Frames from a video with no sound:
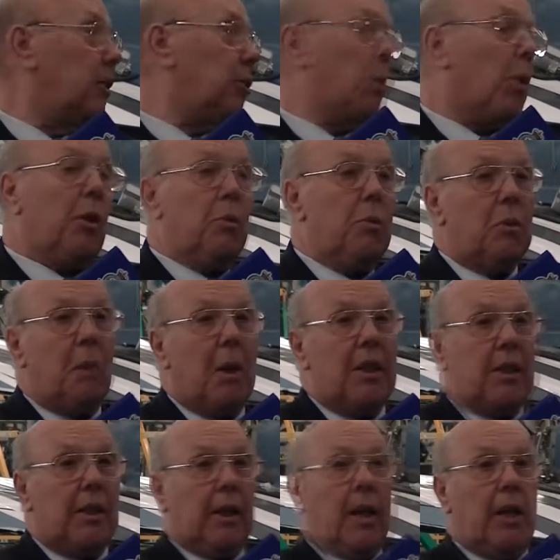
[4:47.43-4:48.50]
squadron was
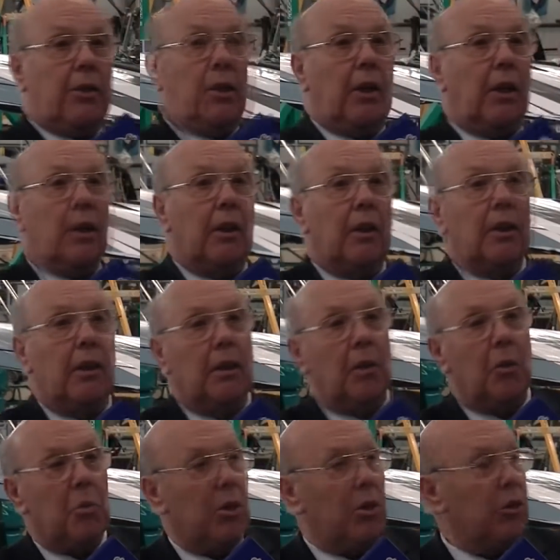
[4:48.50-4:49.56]
based at Catterick, in